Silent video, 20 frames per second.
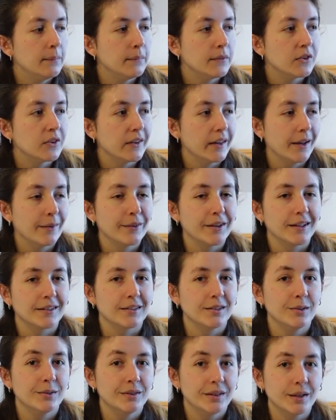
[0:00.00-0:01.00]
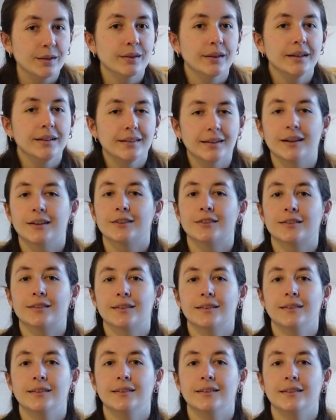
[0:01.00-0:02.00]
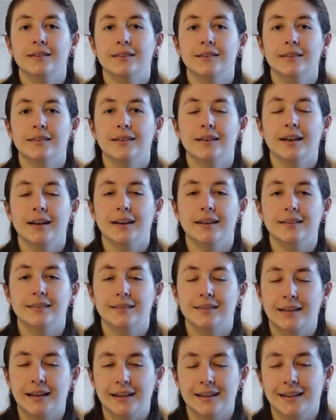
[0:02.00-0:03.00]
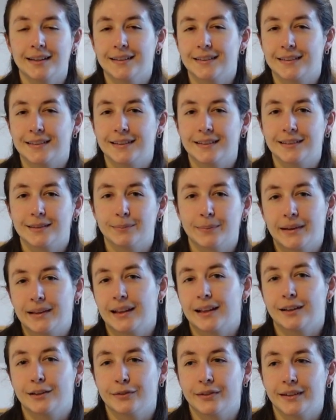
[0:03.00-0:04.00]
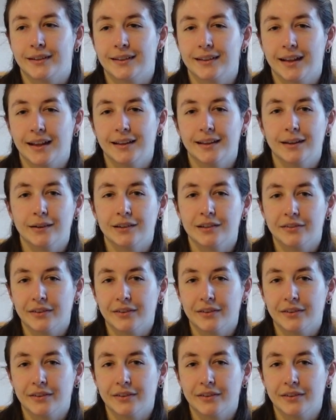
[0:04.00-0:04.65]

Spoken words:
So yeah, we got to literally touch and get kisses by the elephants, and they were